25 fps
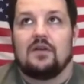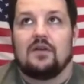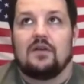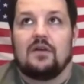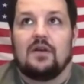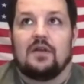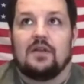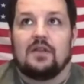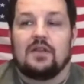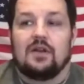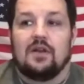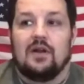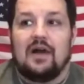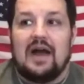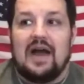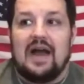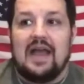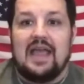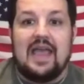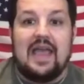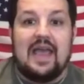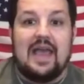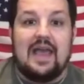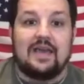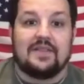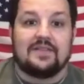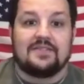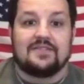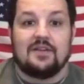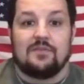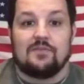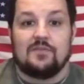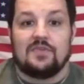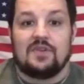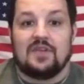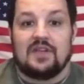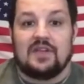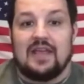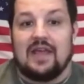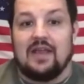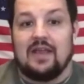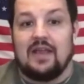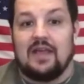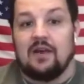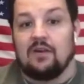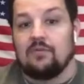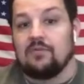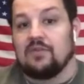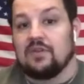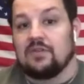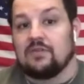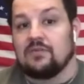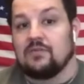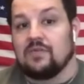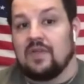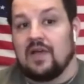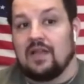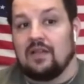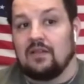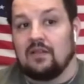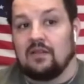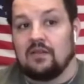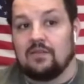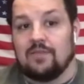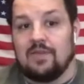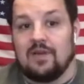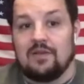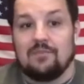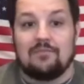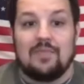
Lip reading: I had someone to kind of help me through that a little bit.